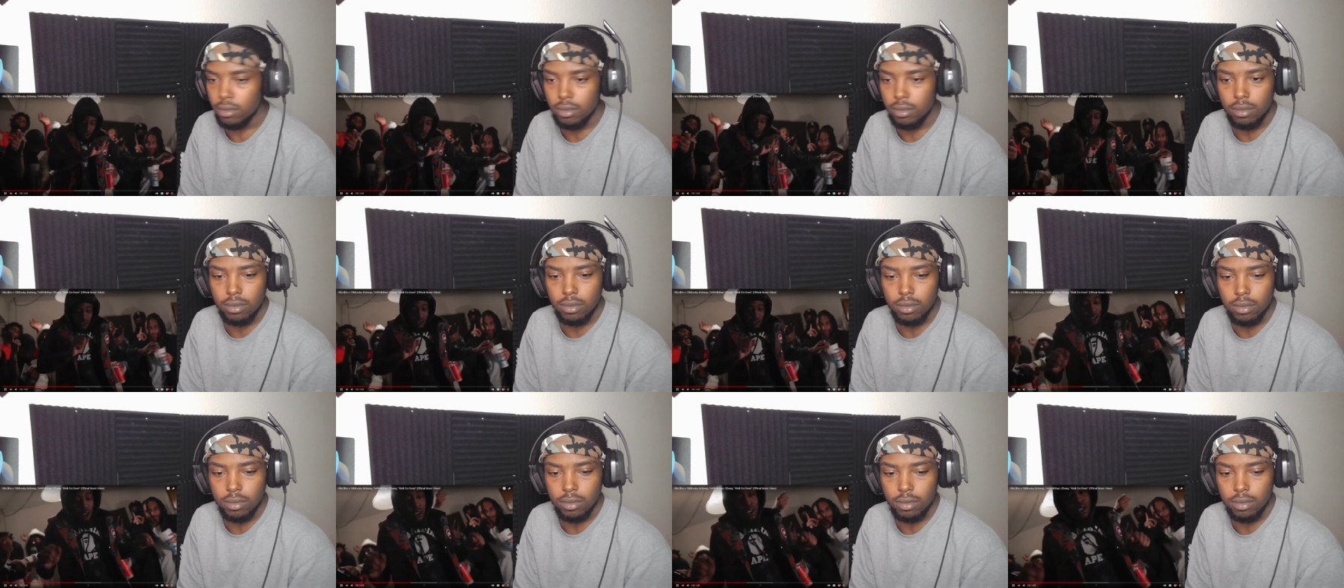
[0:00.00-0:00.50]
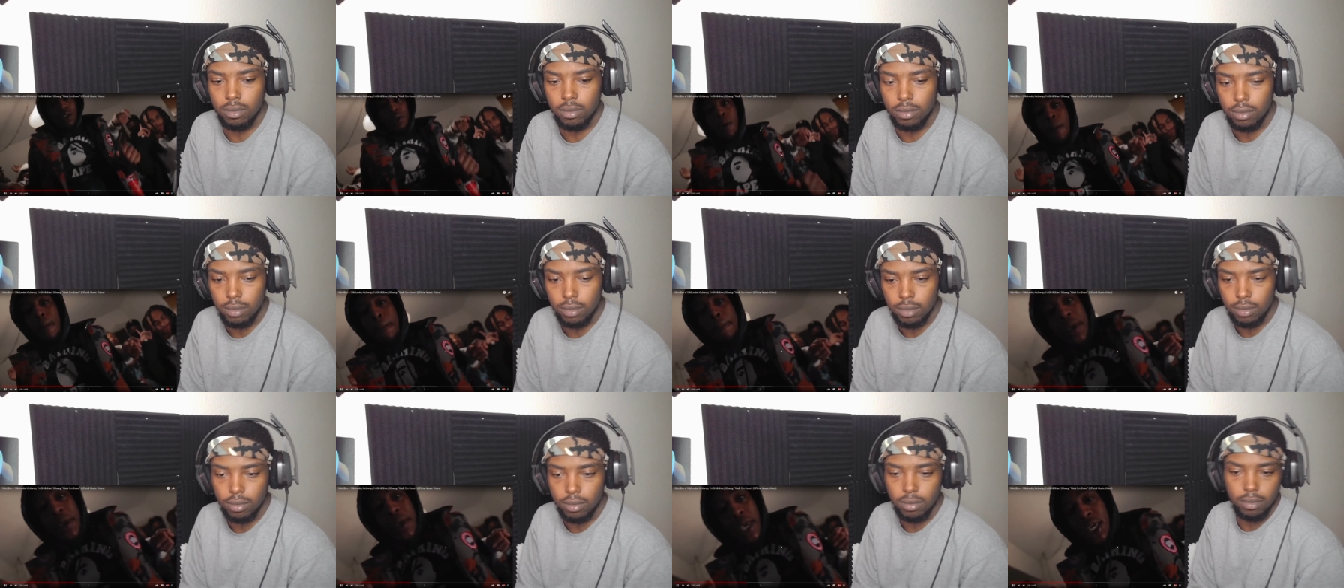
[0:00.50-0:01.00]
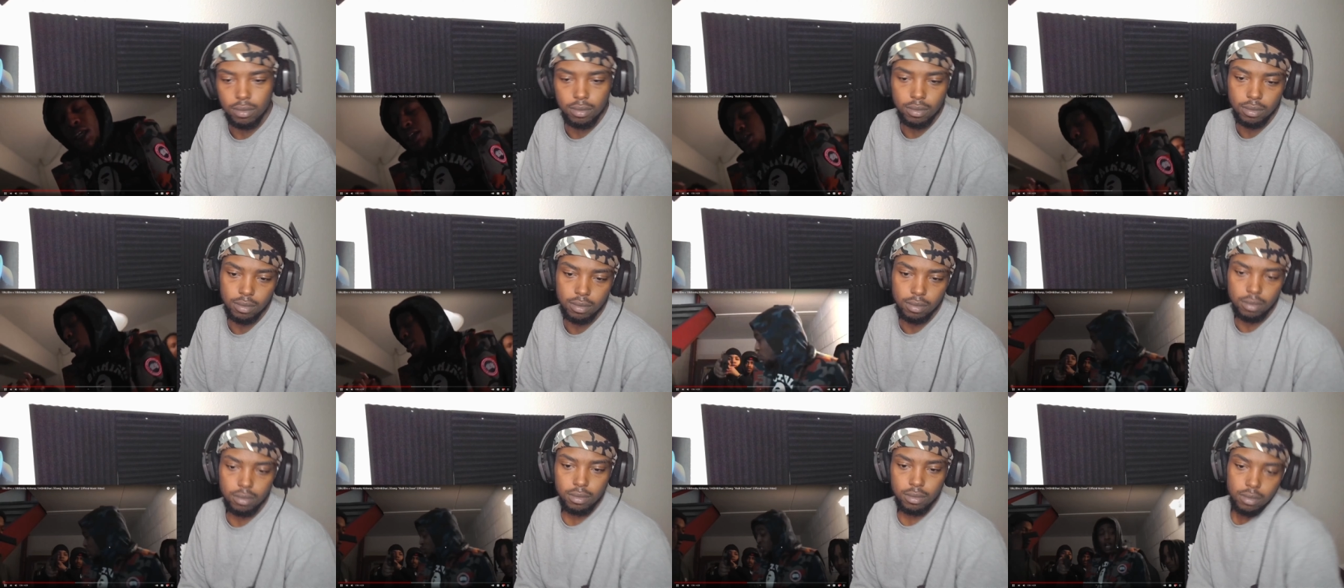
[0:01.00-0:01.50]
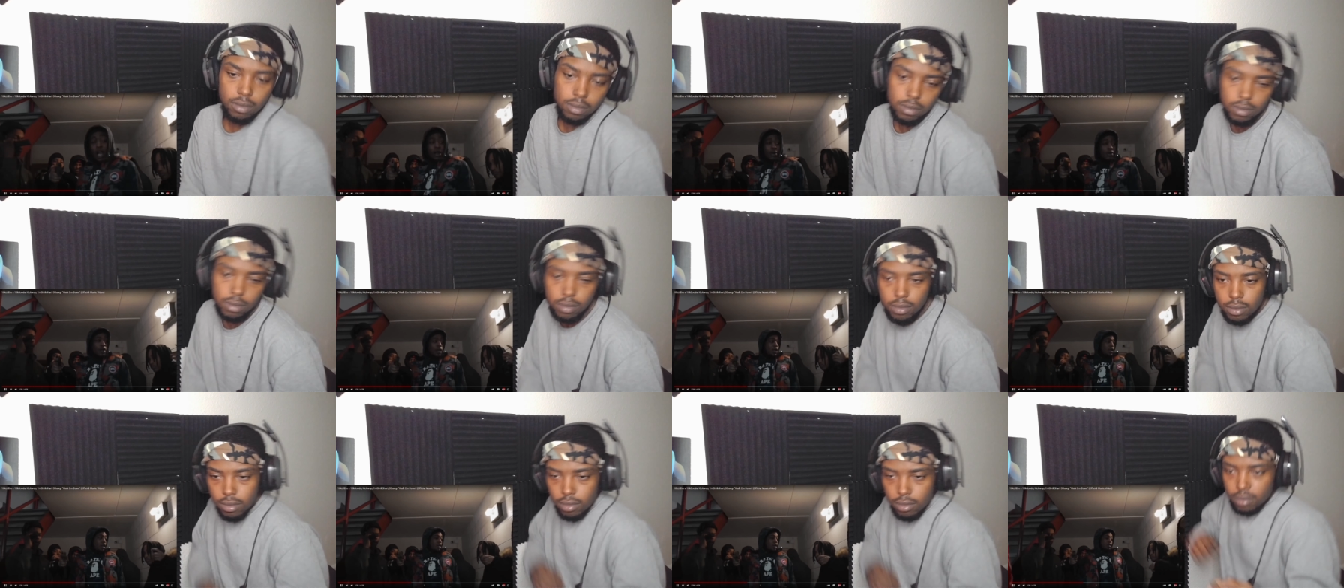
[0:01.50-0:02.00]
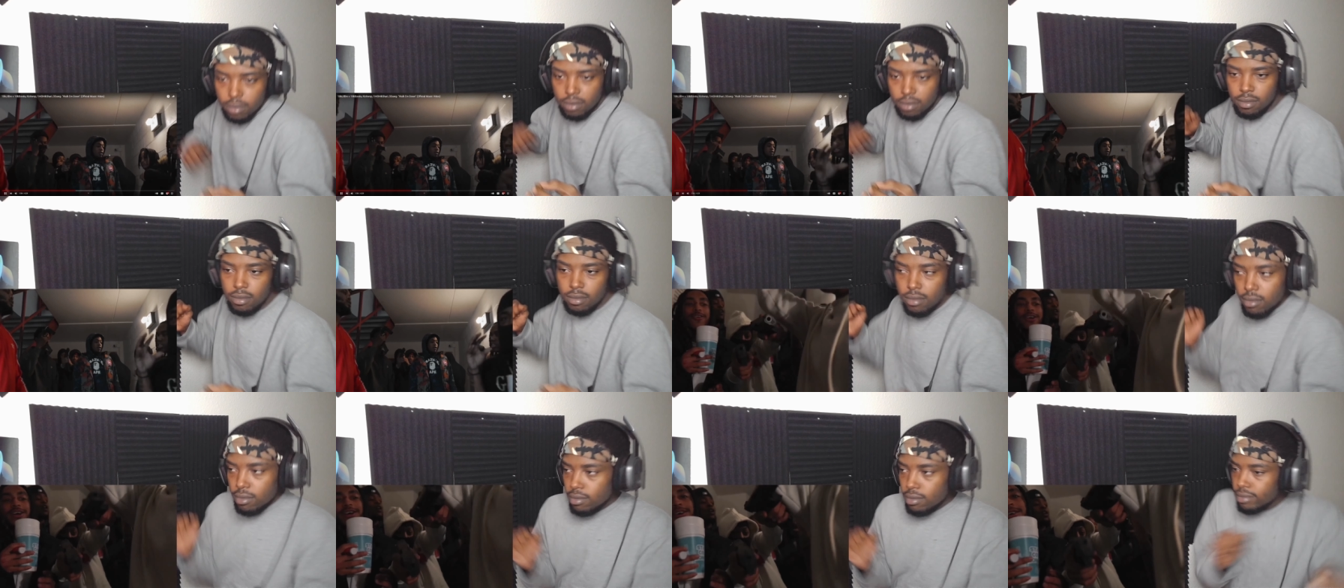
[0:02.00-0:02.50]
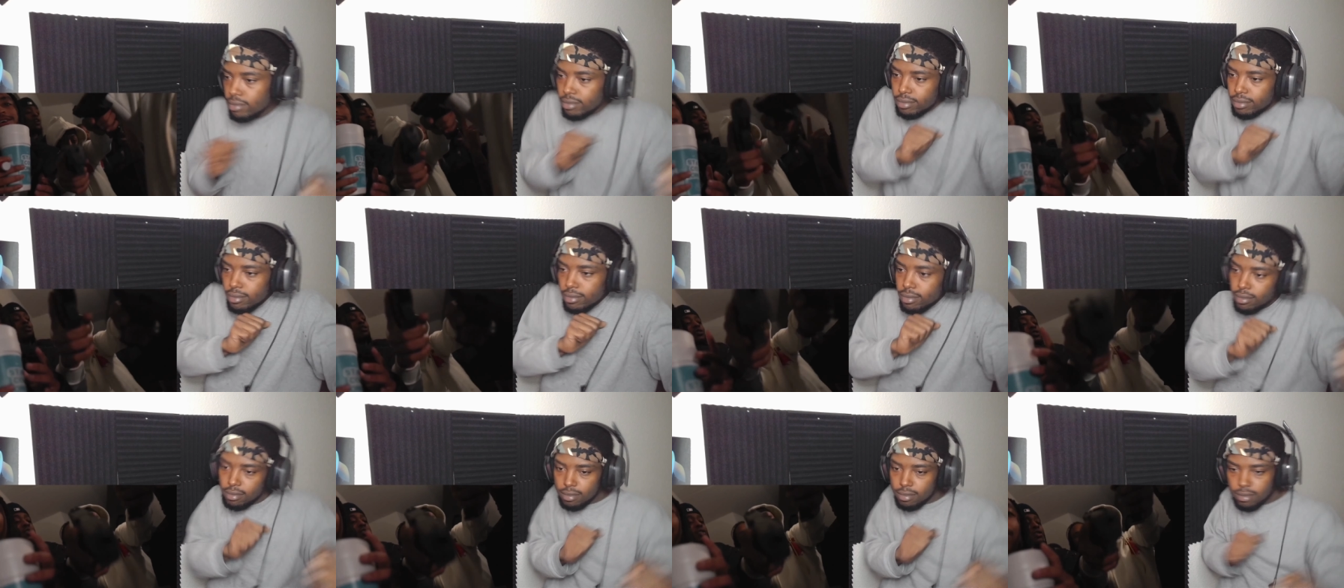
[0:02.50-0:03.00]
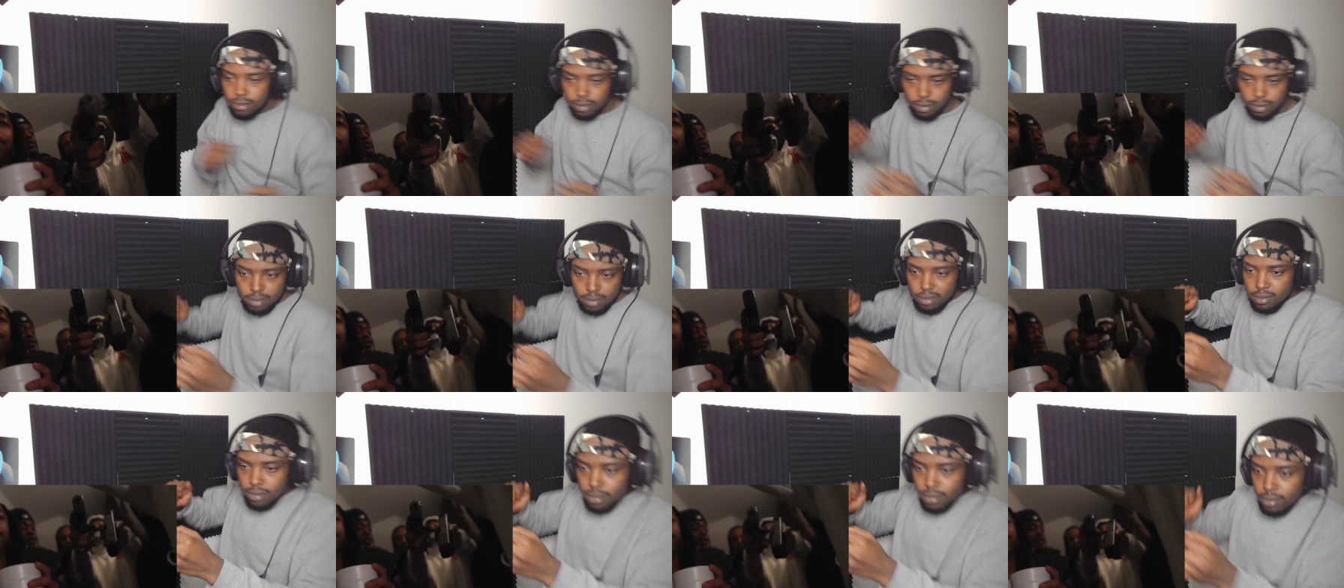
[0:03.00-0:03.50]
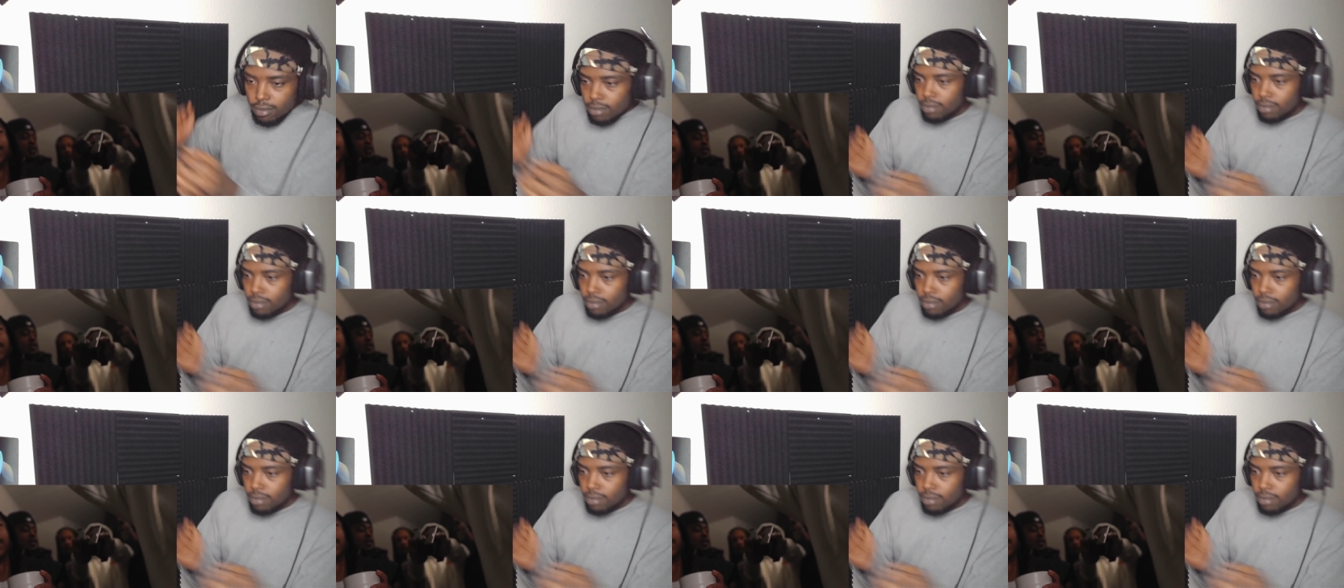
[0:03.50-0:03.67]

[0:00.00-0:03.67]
Hesitate to shoot a bit. Draco walk him down. He can't run, he hit the ground.